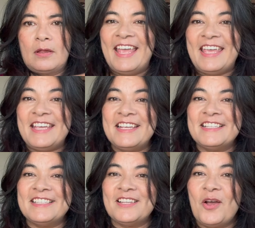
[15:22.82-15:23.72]
He's
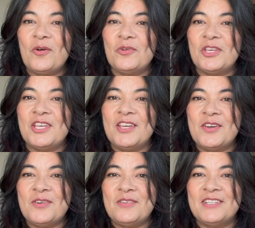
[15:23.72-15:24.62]
so
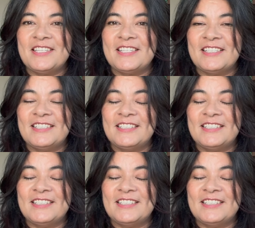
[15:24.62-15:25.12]
cute.